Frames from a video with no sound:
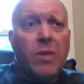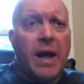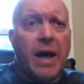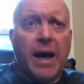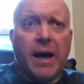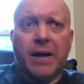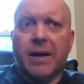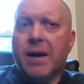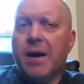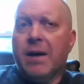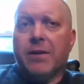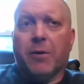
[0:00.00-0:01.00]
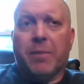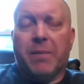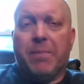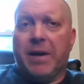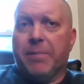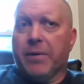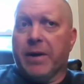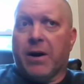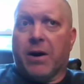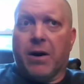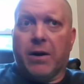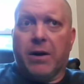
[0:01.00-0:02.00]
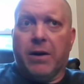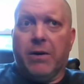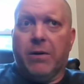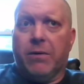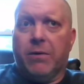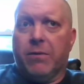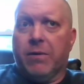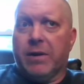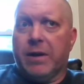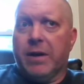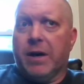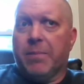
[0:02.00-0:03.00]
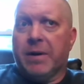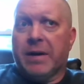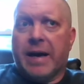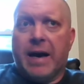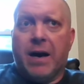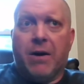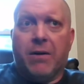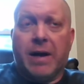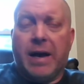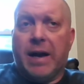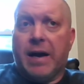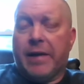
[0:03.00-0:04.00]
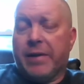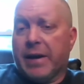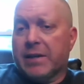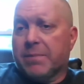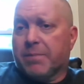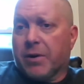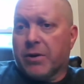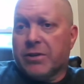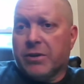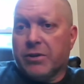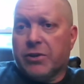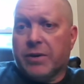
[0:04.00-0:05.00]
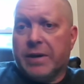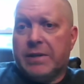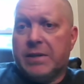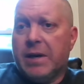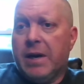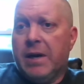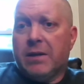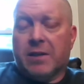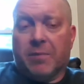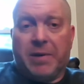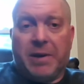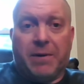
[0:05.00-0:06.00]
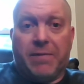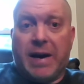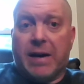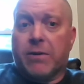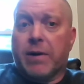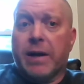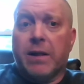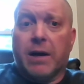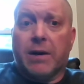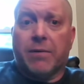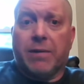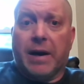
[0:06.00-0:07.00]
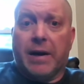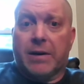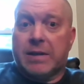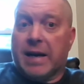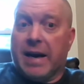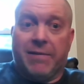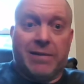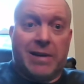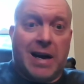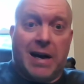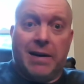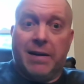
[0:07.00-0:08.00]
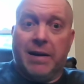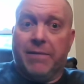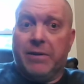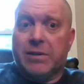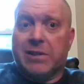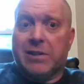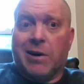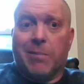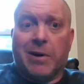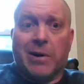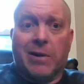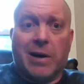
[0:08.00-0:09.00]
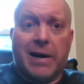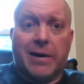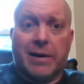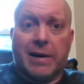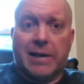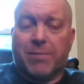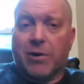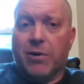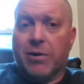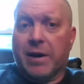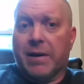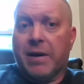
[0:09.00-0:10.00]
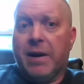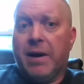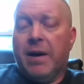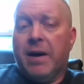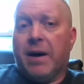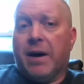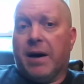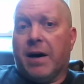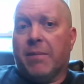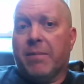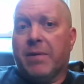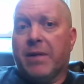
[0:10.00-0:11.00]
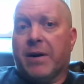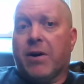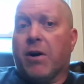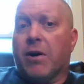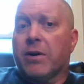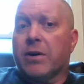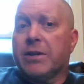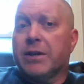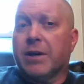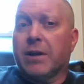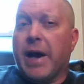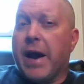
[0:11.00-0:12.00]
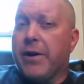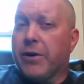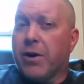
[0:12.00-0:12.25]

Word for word: I've had lighters fail in the field, and there'll be people that argue with you up and down. And I think it's a personal choice. Some people have had great luck with lighters. I have not. If you stomp on a lighter, it's broken.